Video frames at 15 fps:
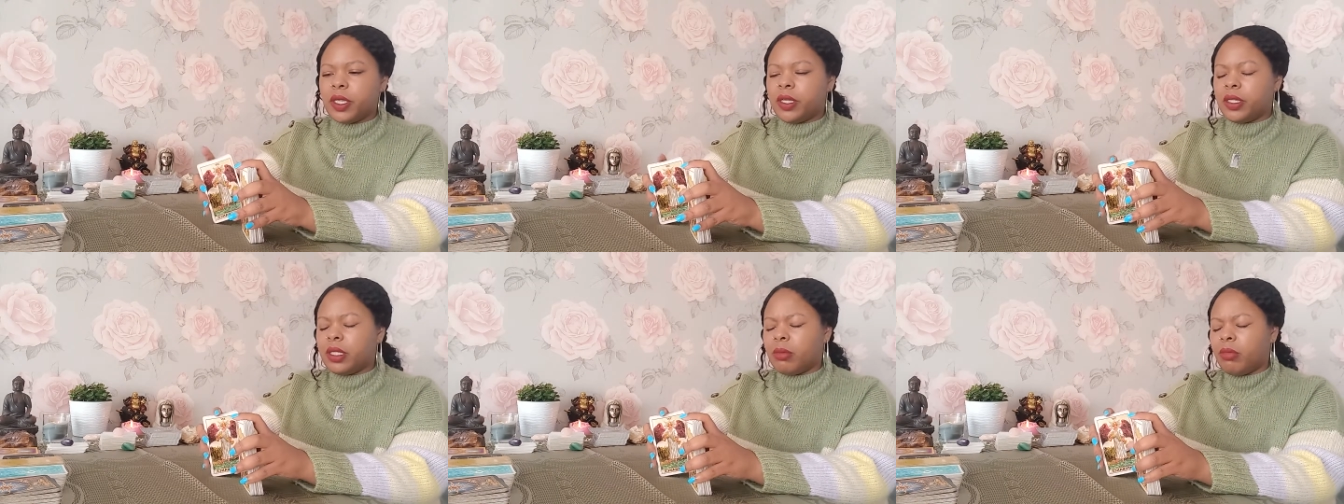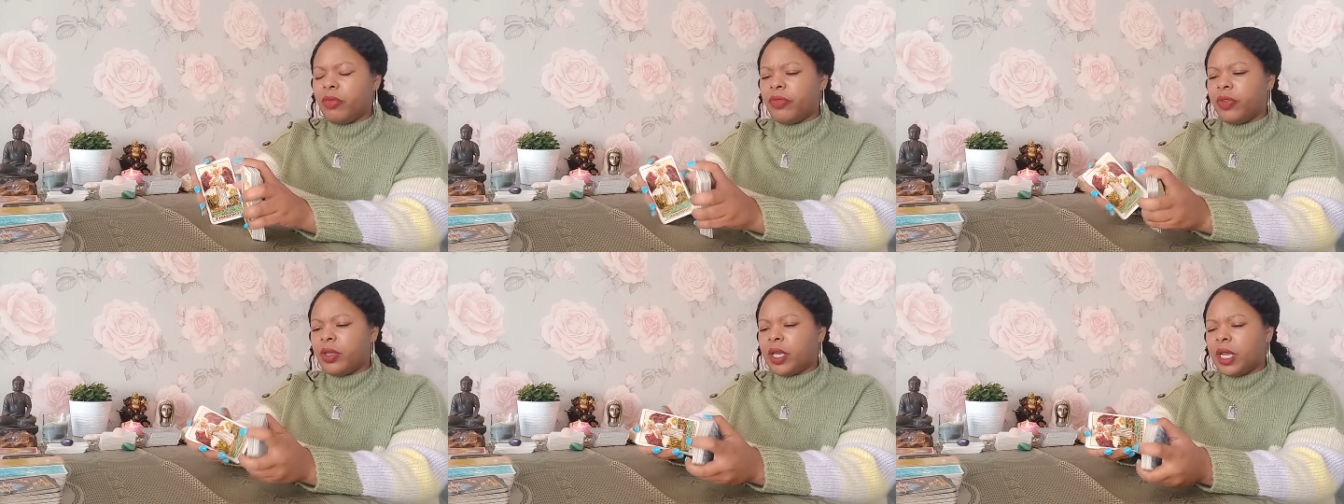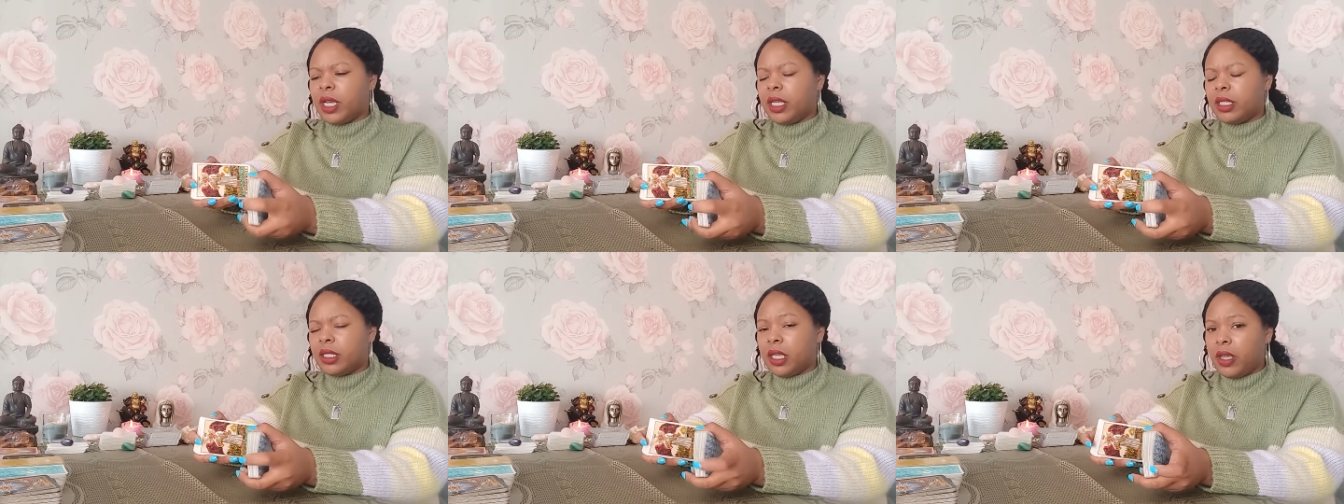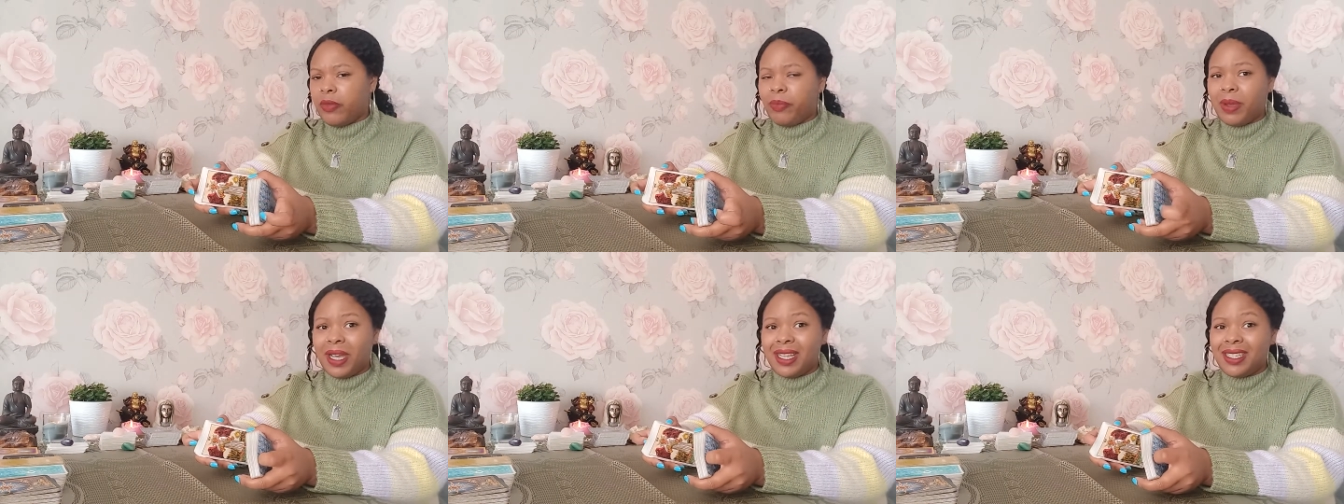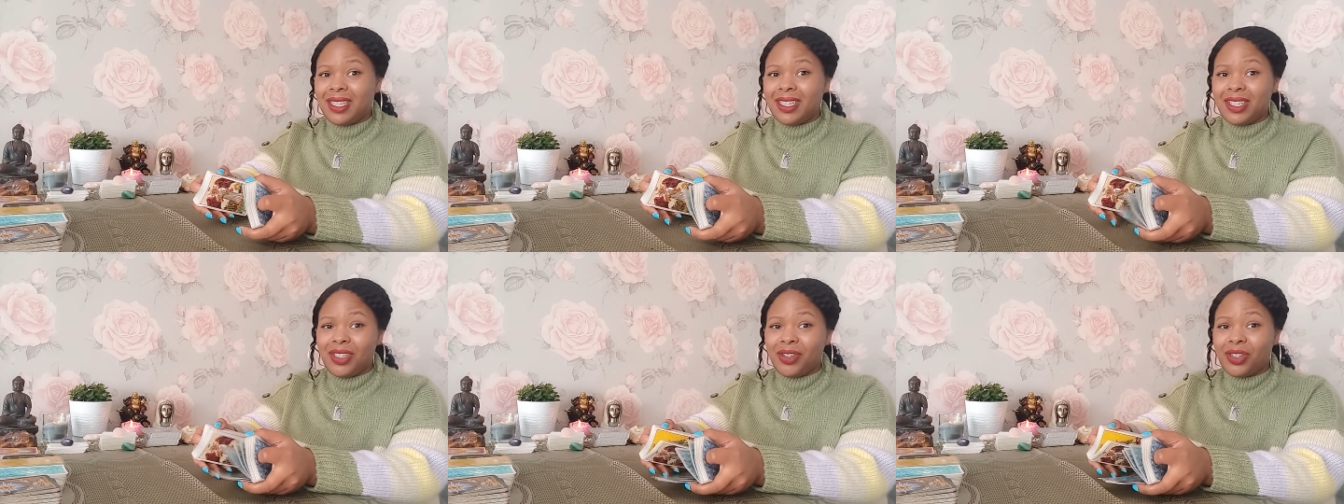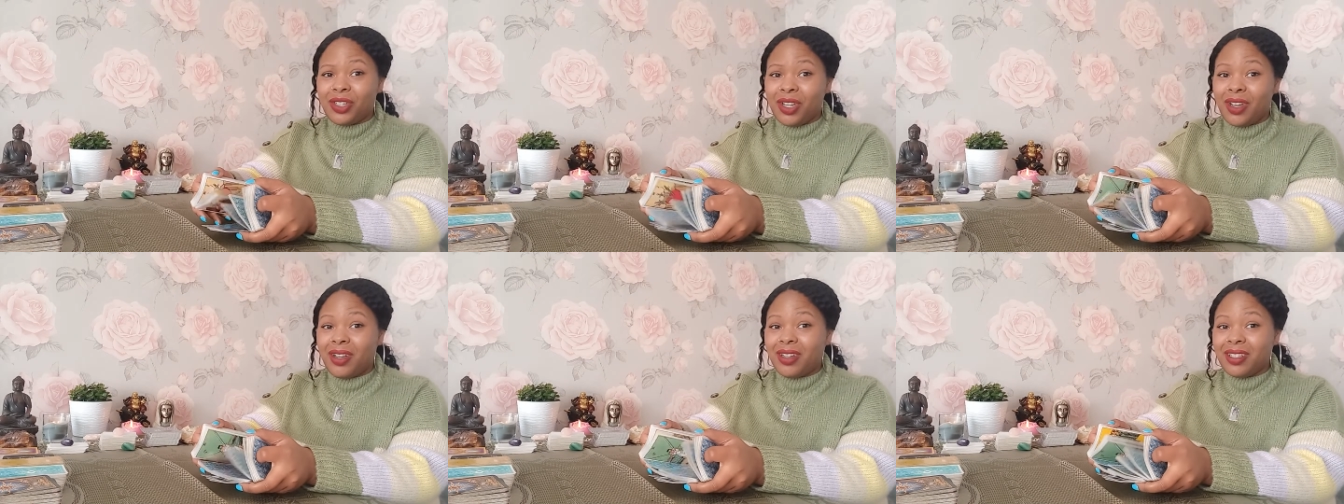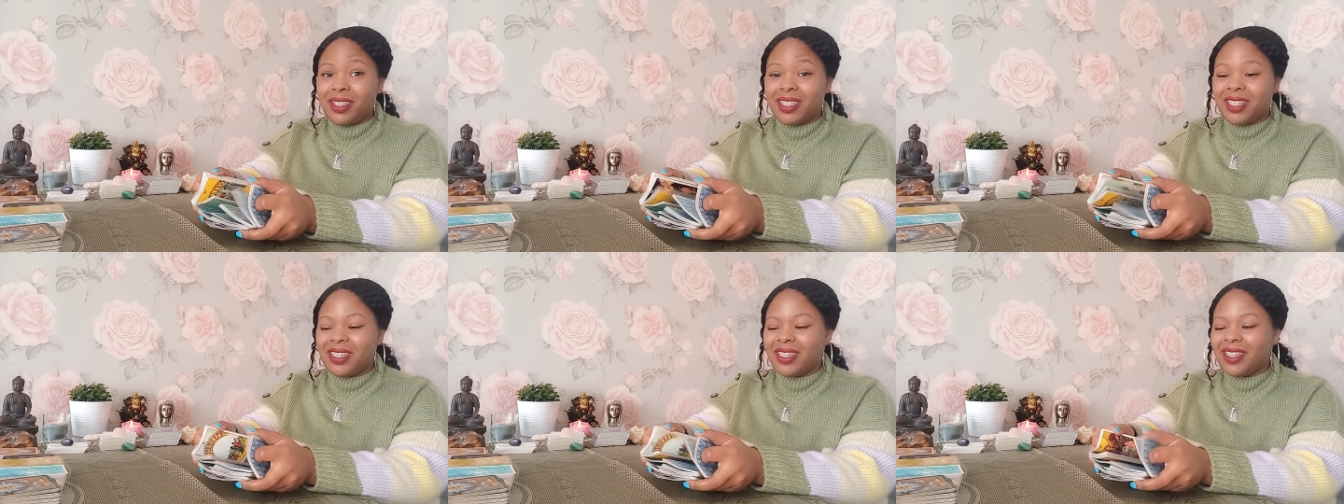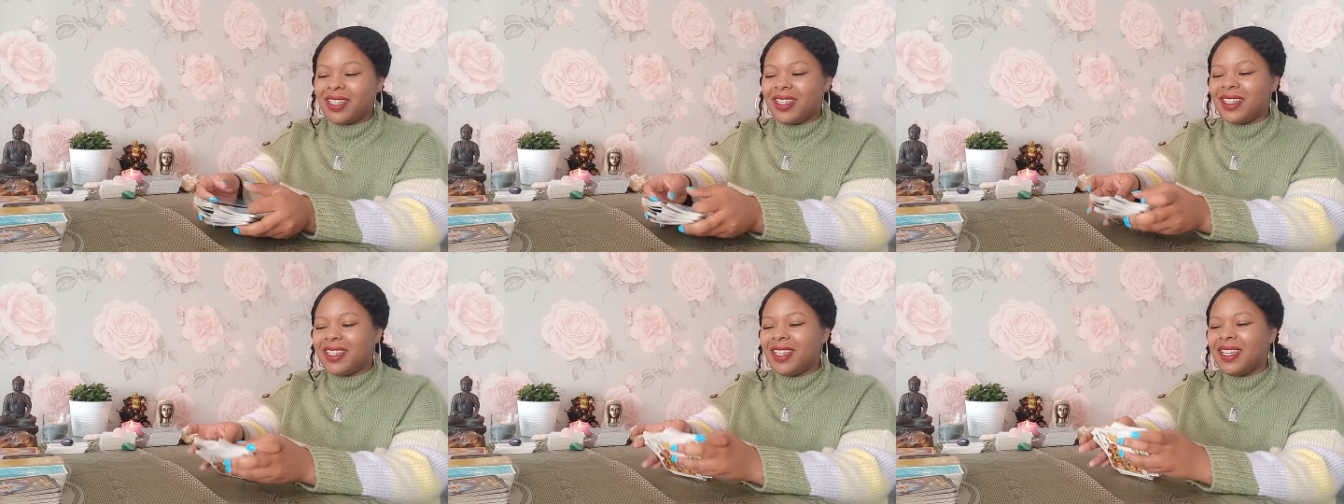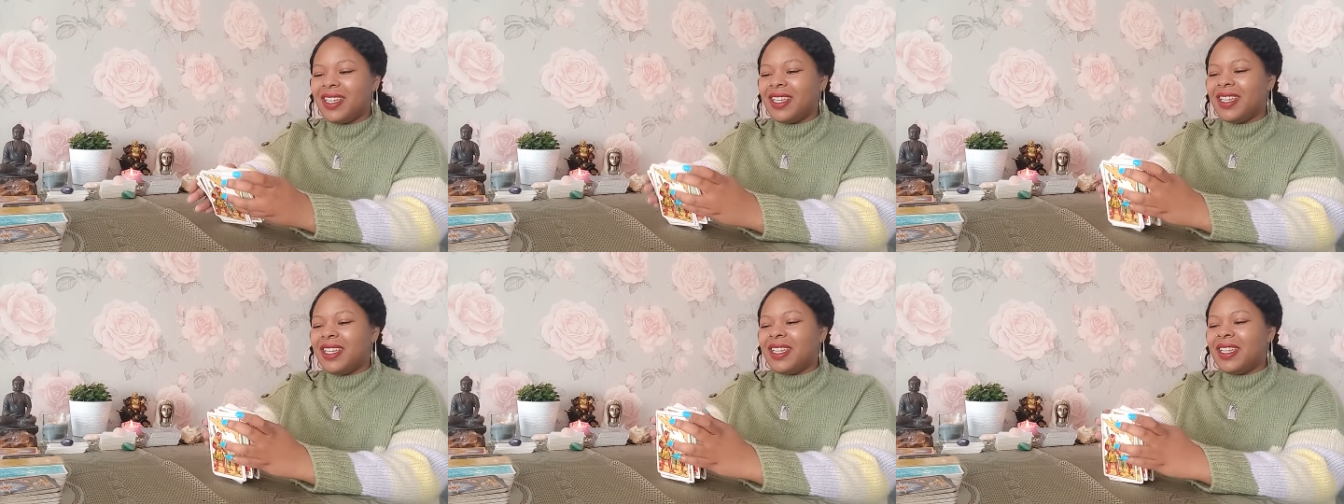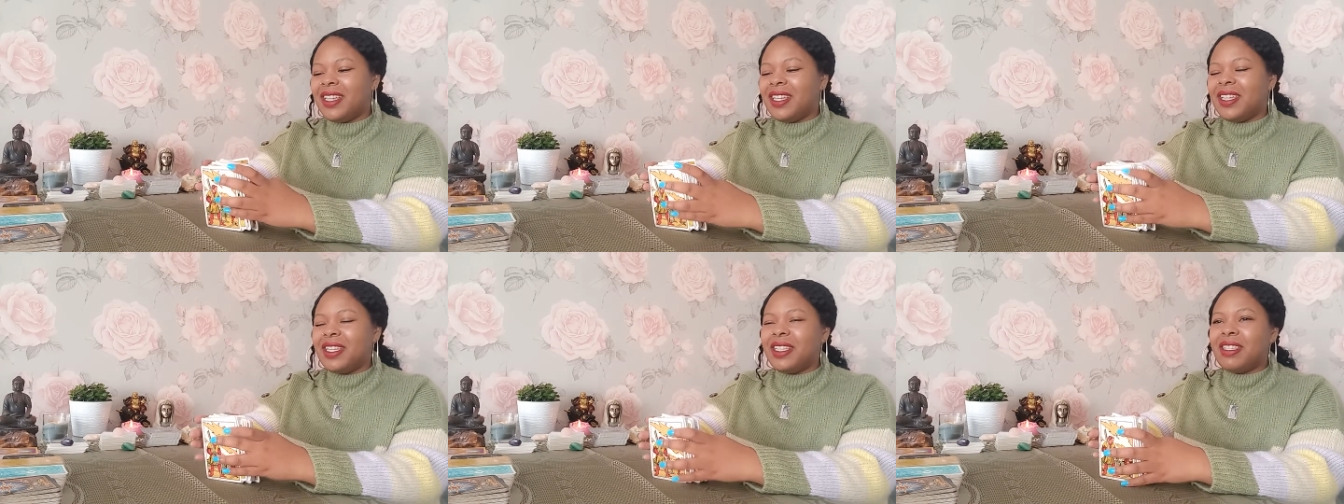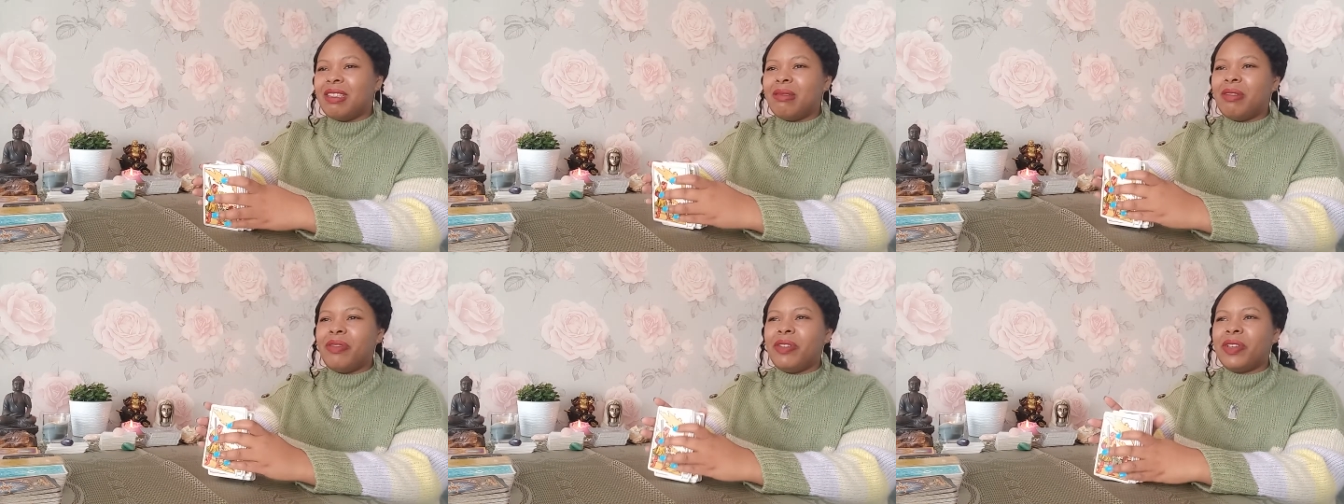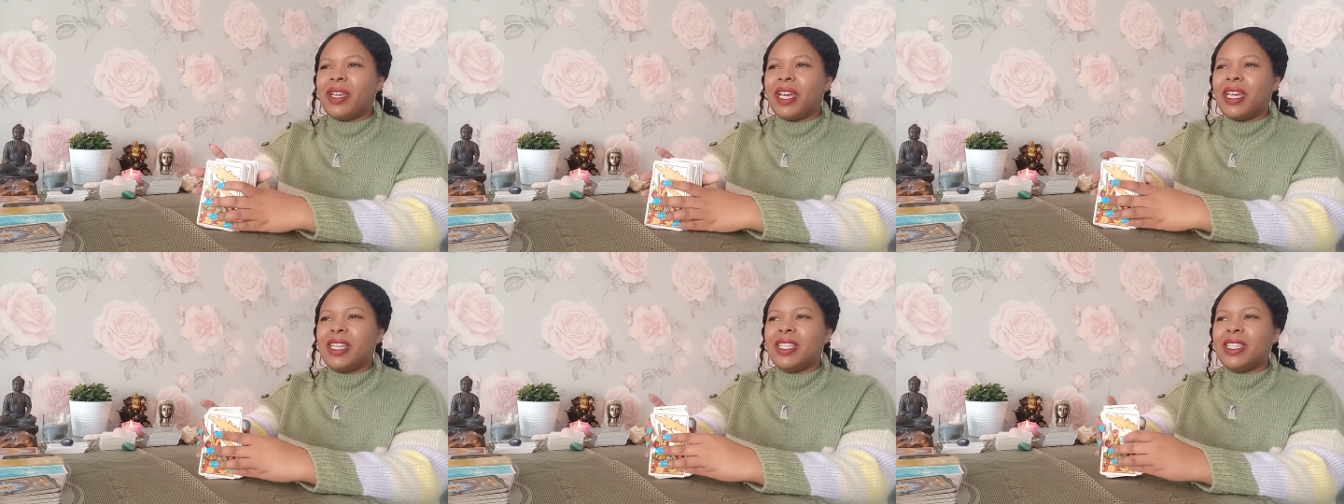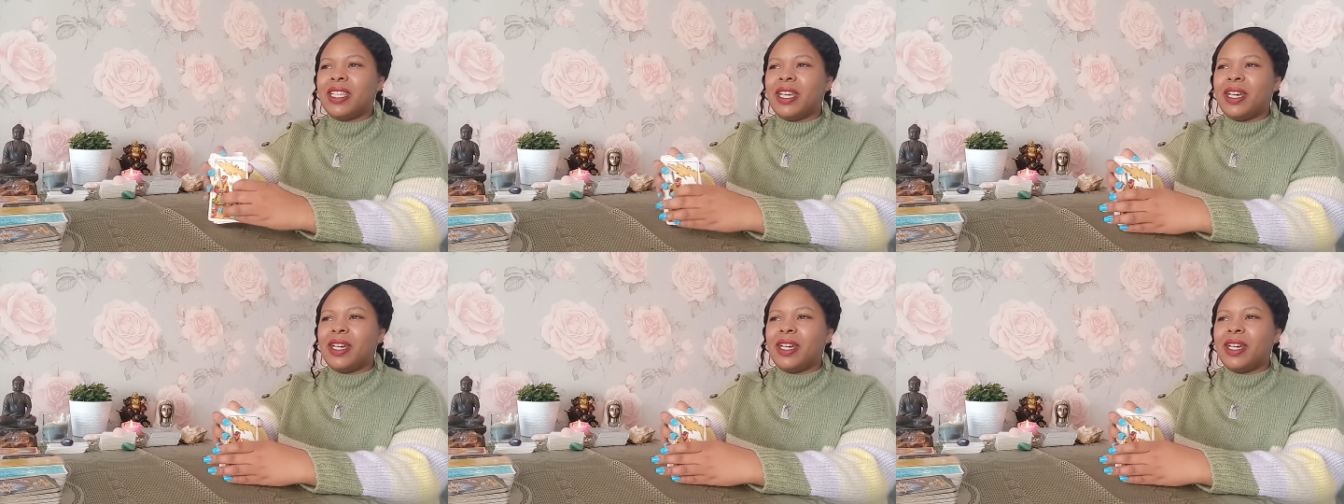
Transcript: Some of you guys have Pisces in your chart. Some of you guys